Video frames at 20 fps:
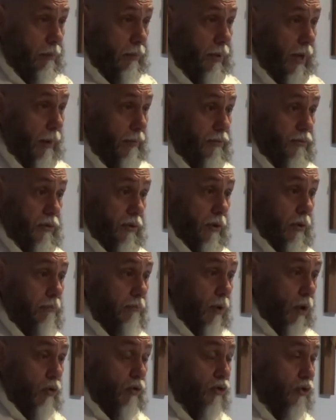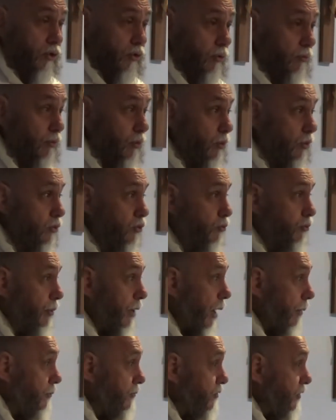Perhaps they're emotional wounds,
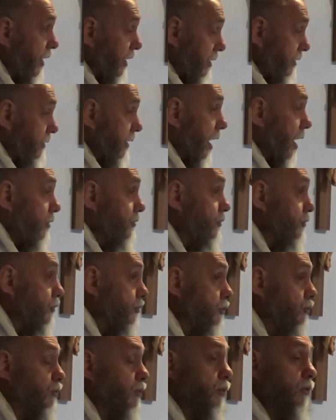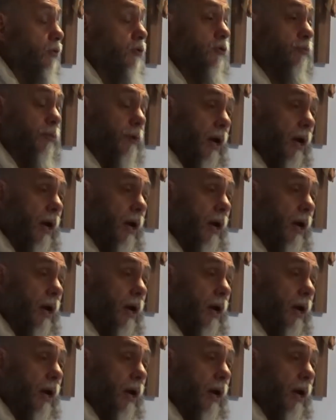perhaps psychological wounds,